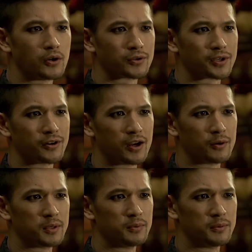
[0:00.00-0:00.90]
I don't care
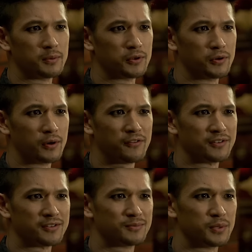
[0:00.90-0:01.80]
how many people you
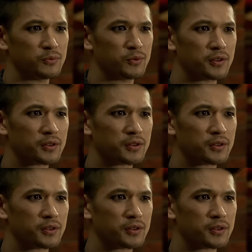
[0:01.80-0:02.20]
haven't been